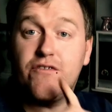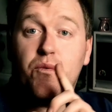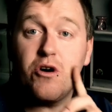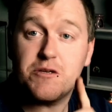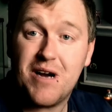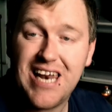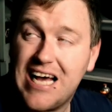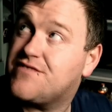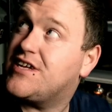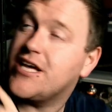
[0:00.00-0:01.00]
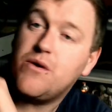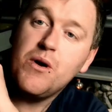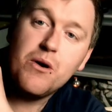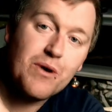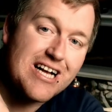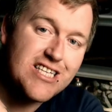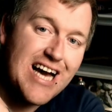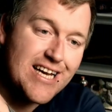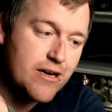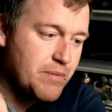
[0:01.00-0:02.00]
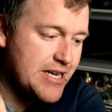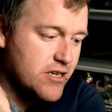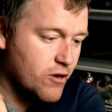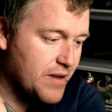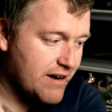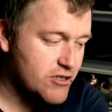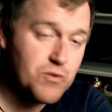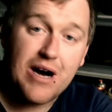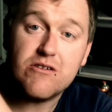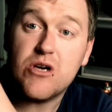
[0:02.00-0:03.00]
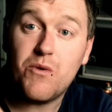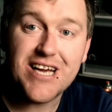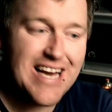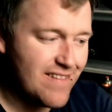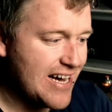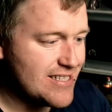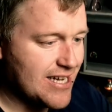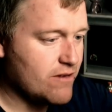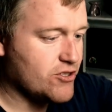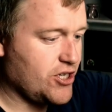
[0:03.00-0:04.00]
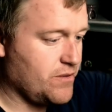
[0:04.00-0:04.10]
If you watched my last video, we actually added a beetle up there as well, so I want to get that down